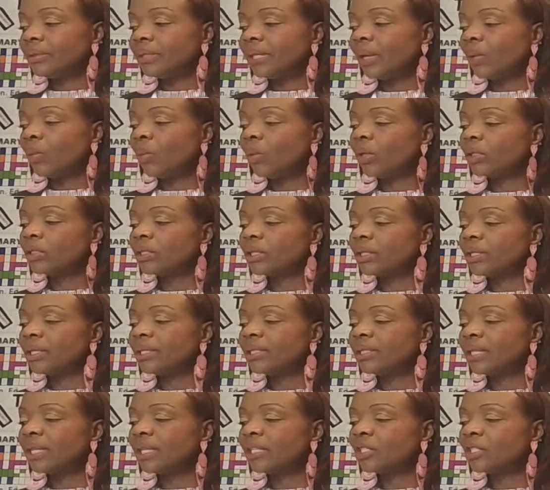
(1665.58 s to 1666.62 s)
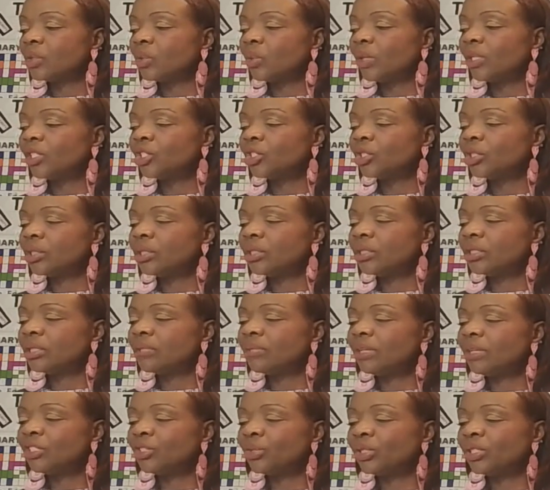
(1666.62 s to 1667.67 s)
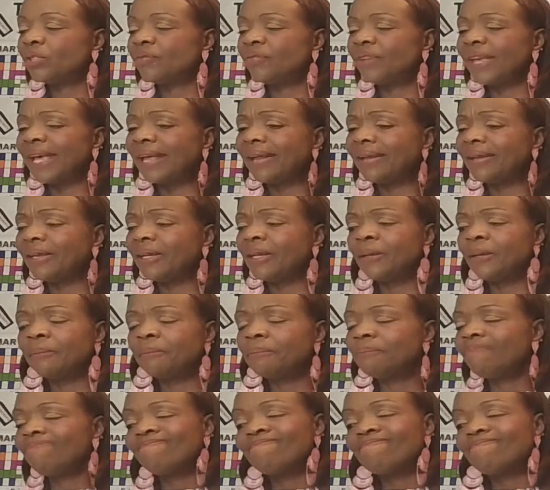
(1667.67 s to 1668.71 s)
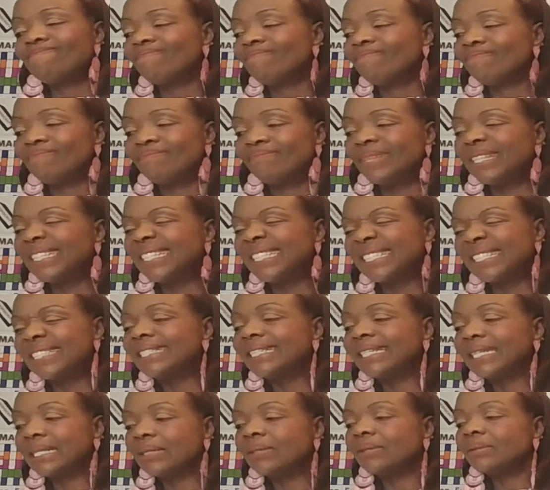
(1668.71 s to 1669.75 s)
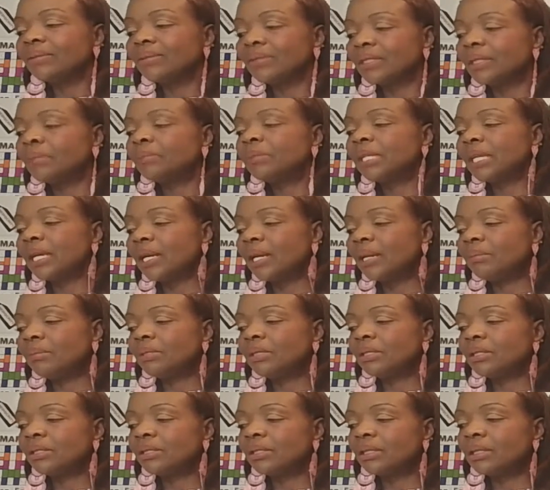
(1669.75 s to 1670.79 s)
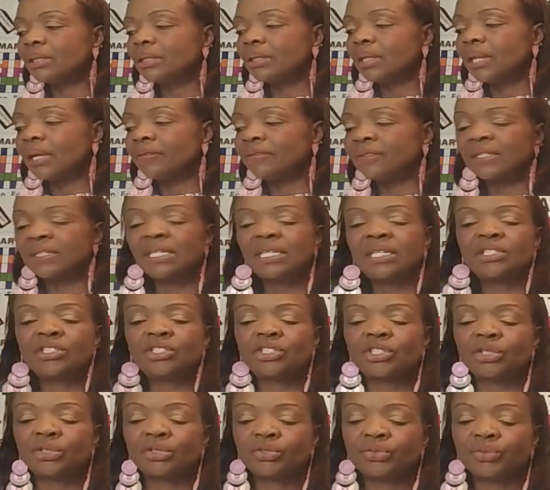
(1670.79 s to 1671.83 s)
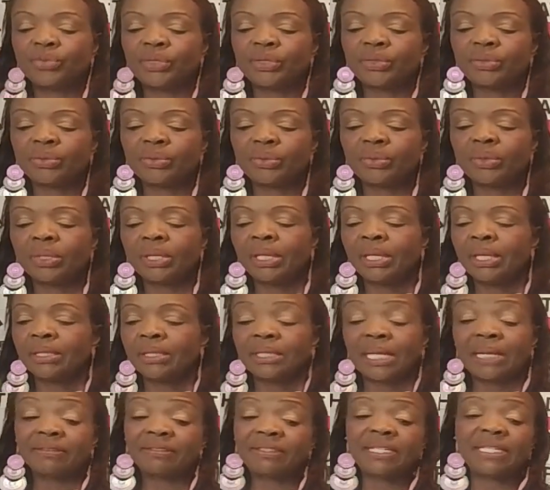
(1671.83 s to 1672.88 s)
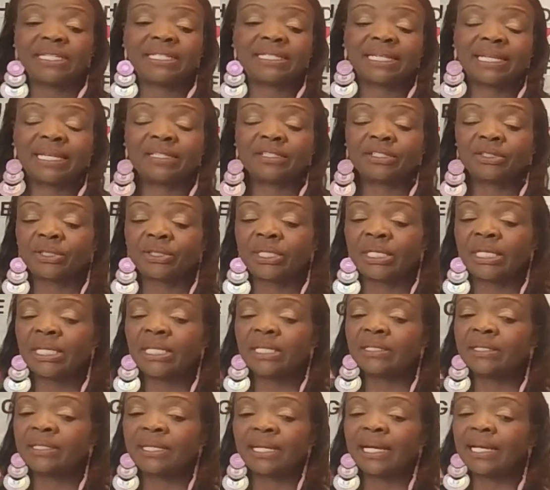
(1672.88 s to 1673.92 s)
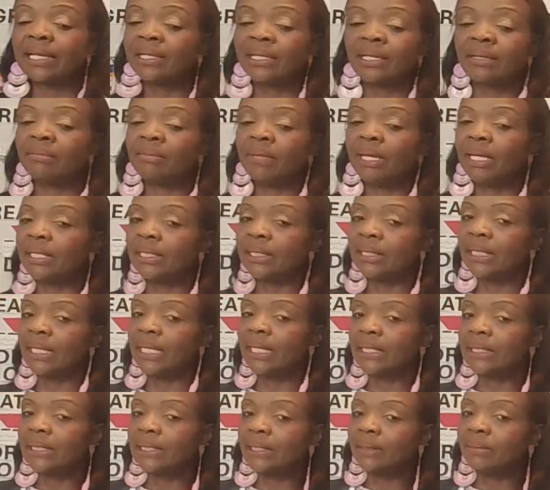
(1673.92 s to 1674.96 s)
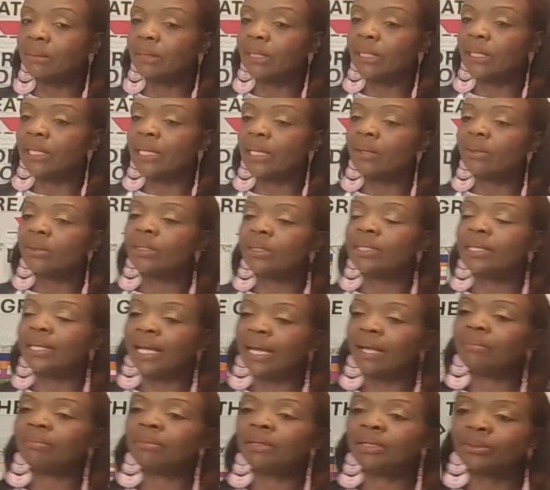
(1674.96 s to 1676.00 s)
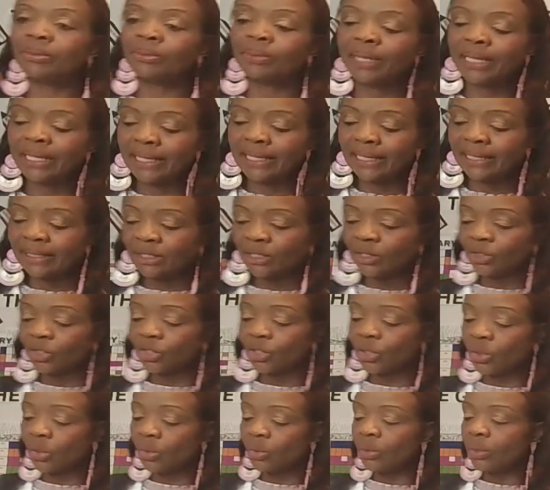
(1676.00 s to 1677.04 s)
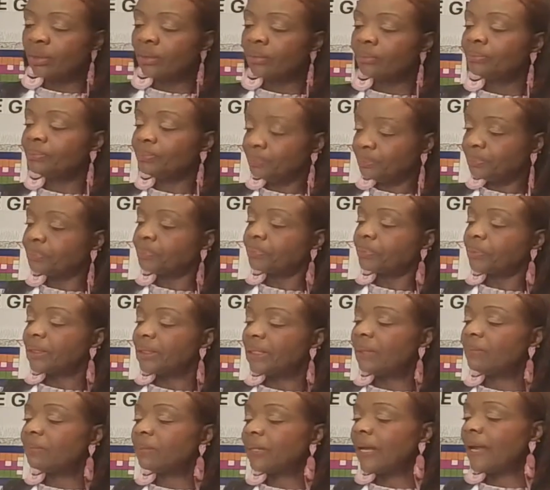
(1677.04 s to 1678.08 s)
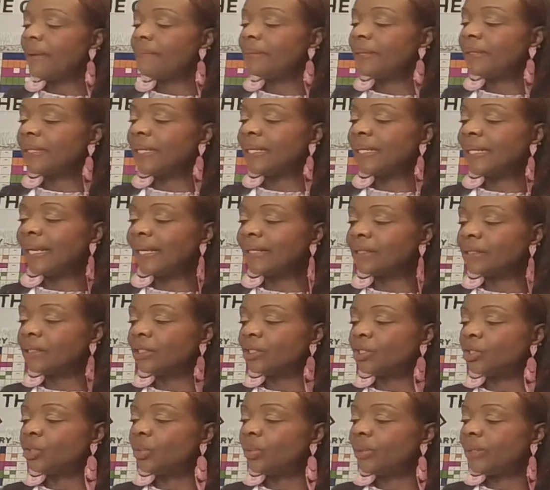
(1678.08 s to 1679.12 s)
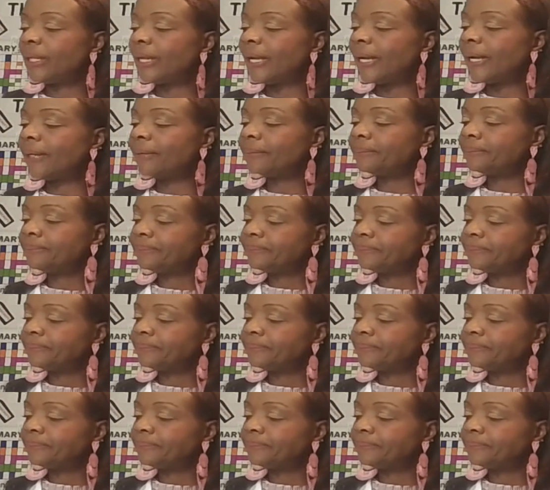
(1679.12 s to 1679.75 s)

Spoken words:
that works on the test questions to make sure it's valid. But still, sometimes I've seen I've seen answer keys that didn't make sense. And I'm like, how could that be the right answer? So sometimes it has to do with that.